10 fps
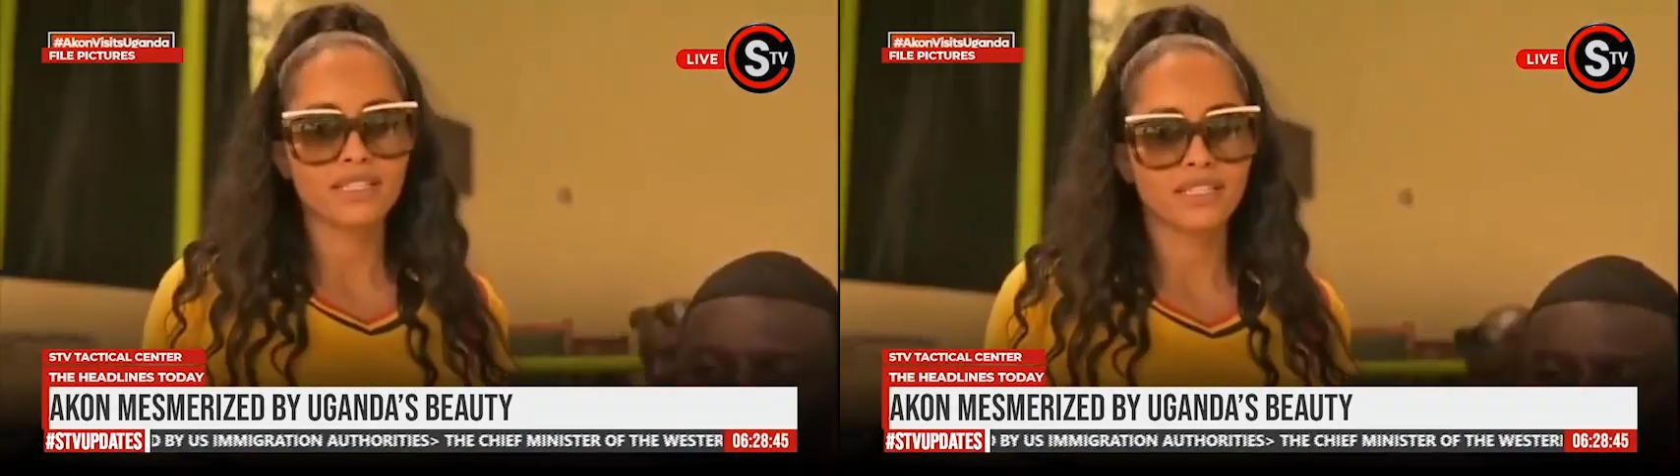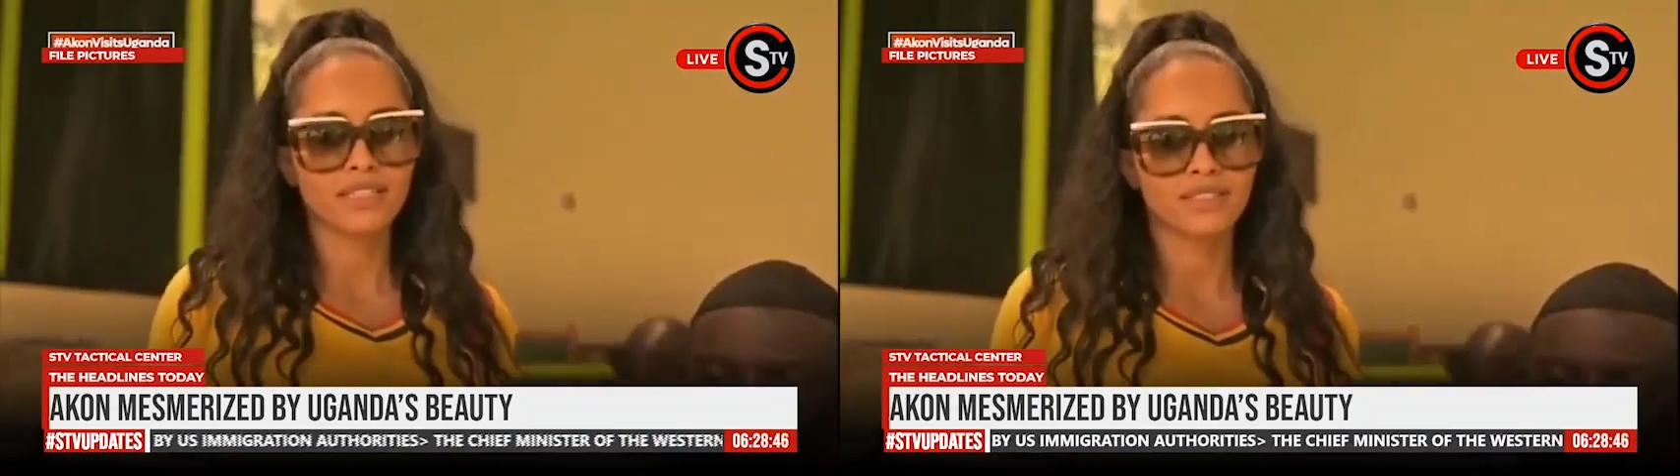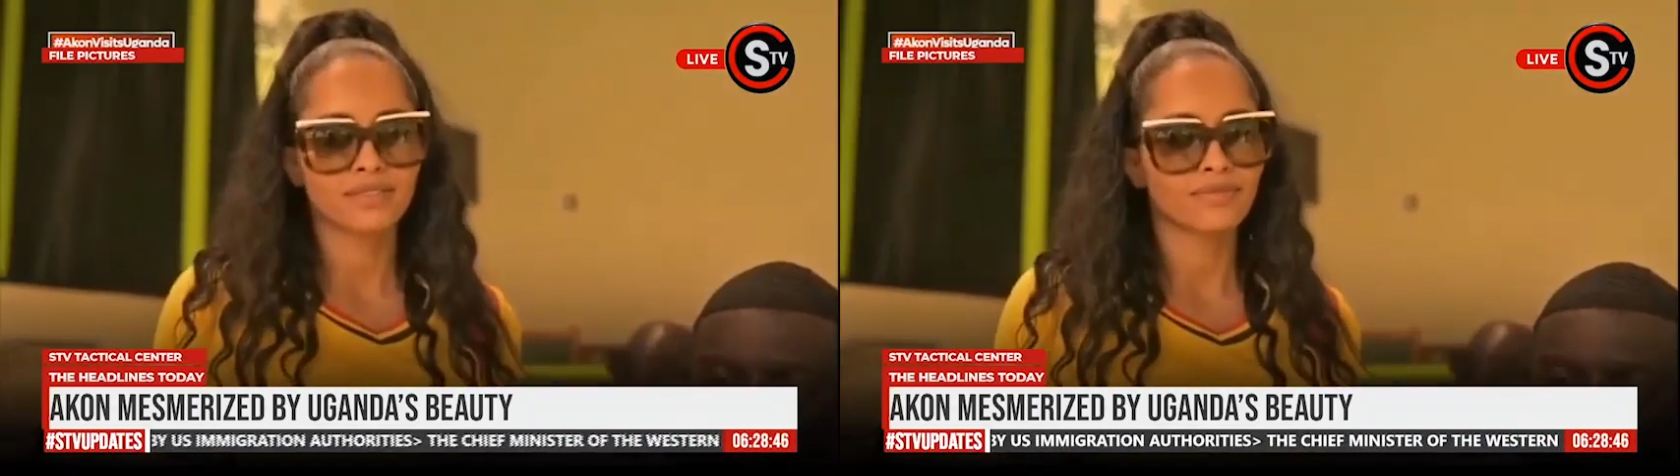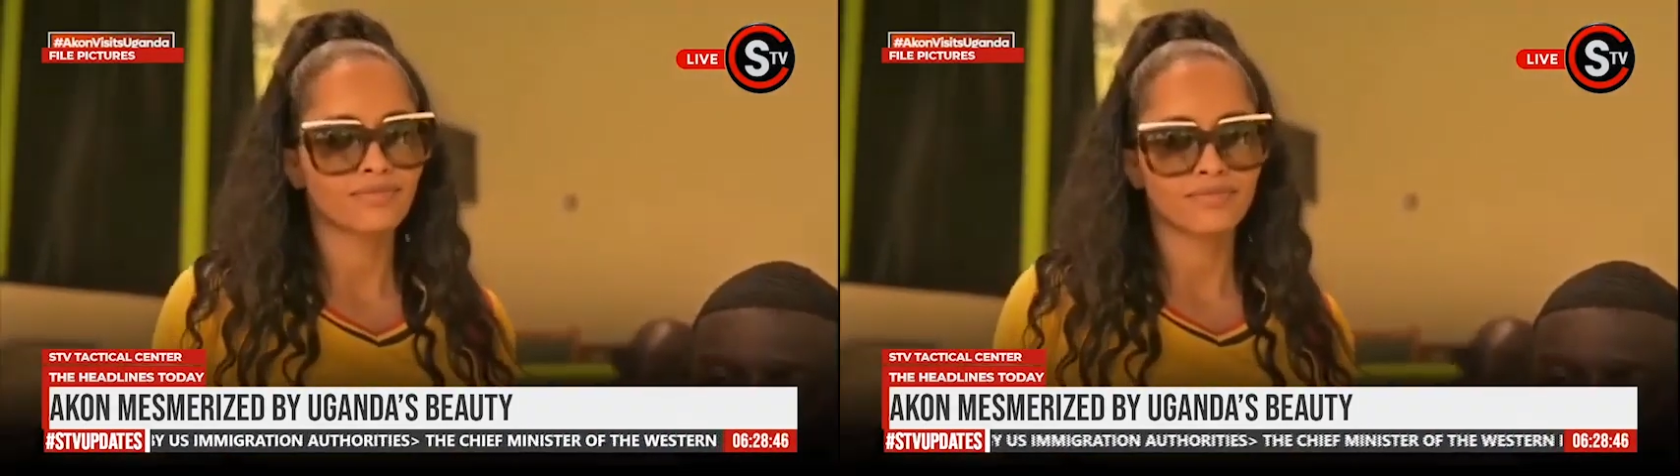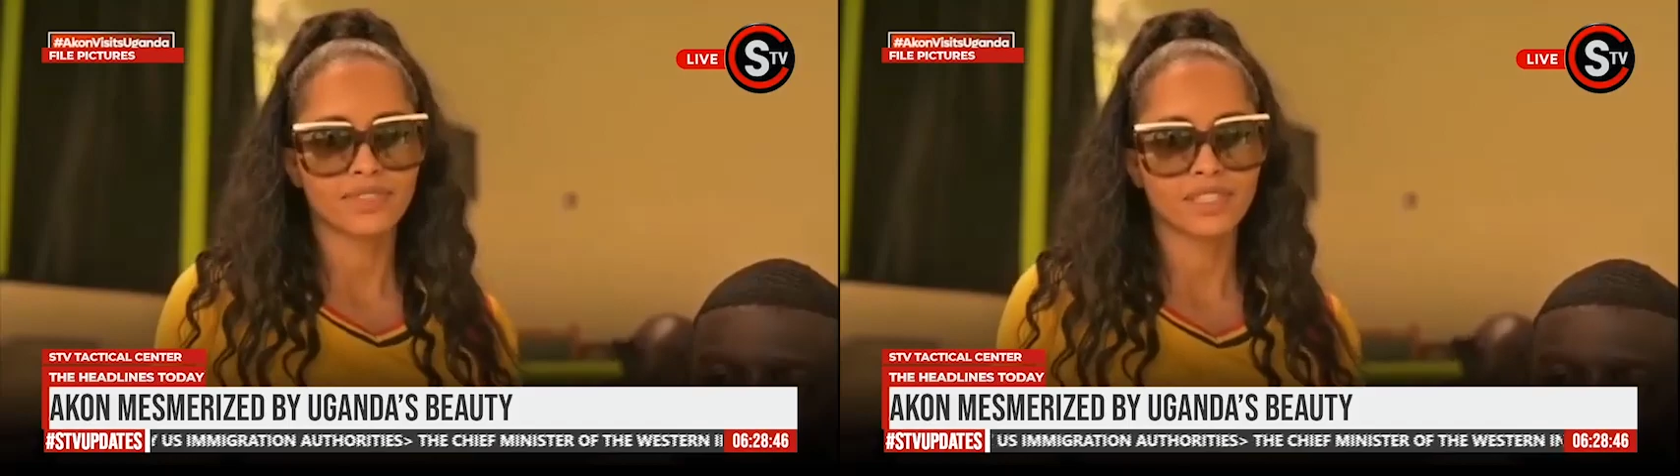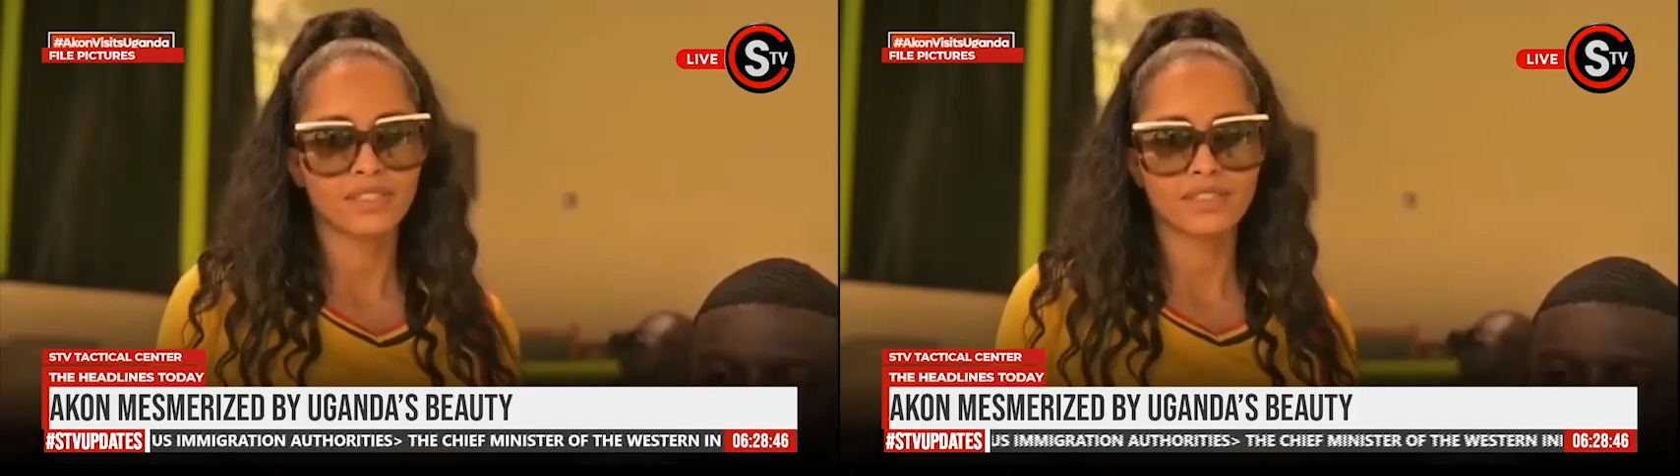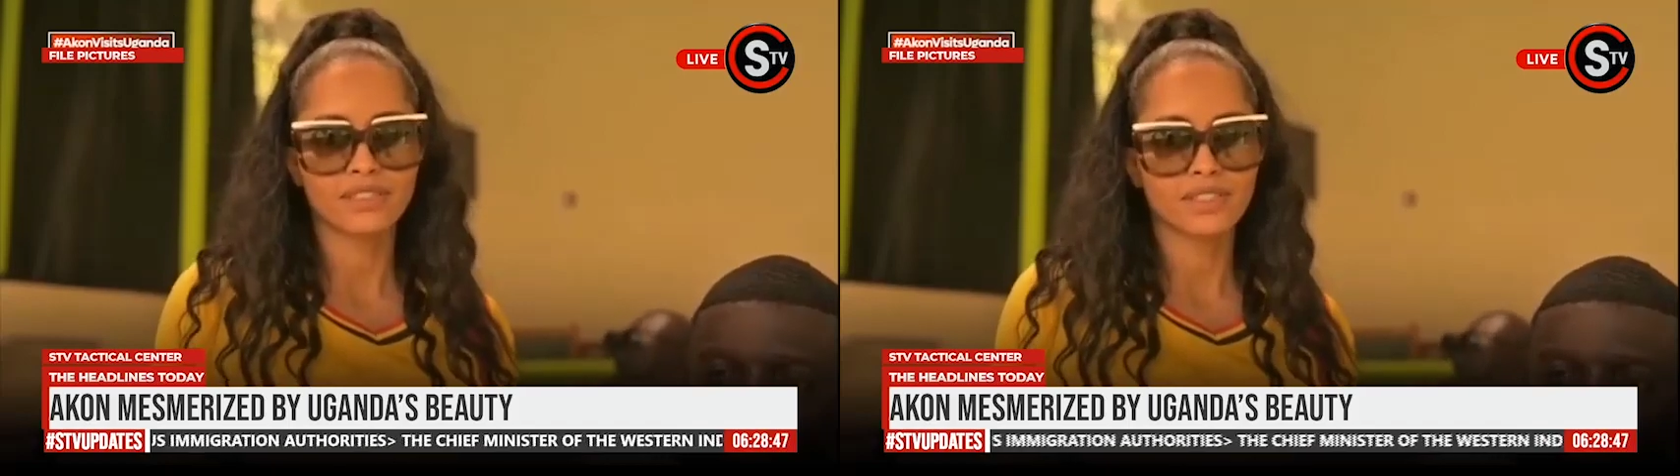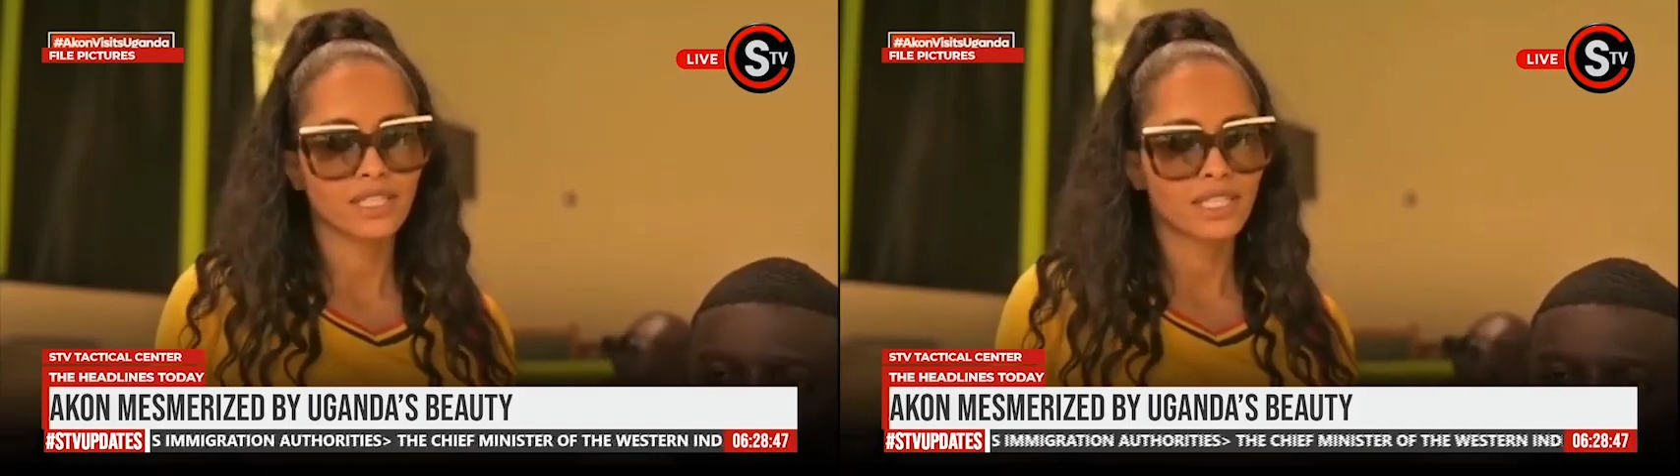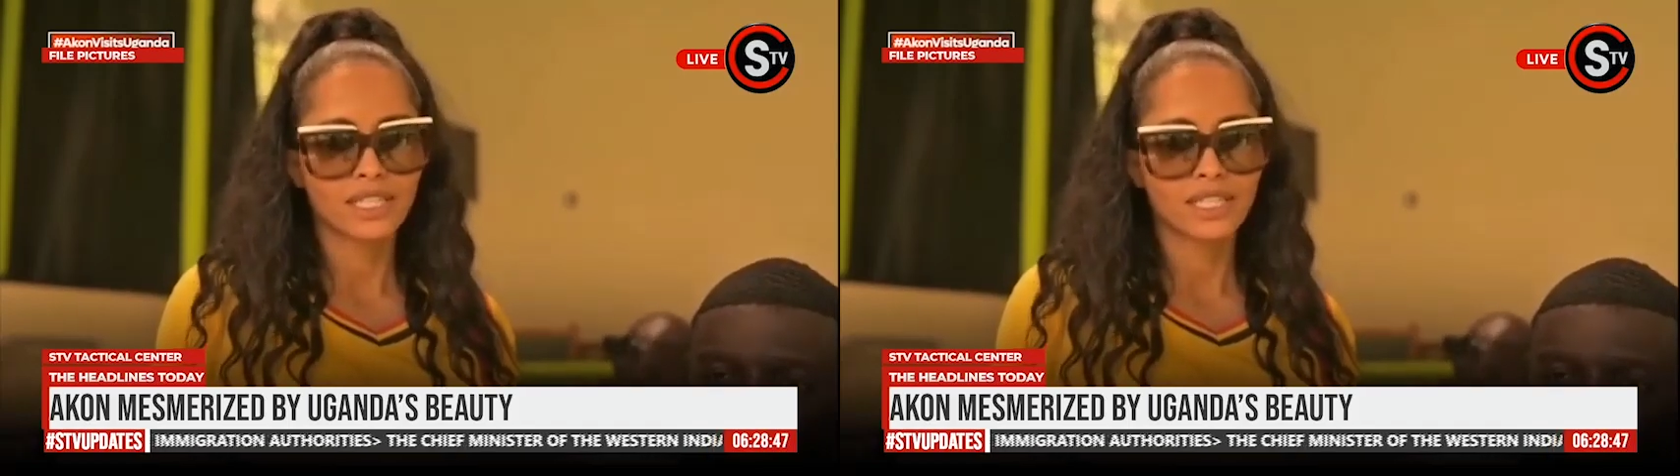situation, Akon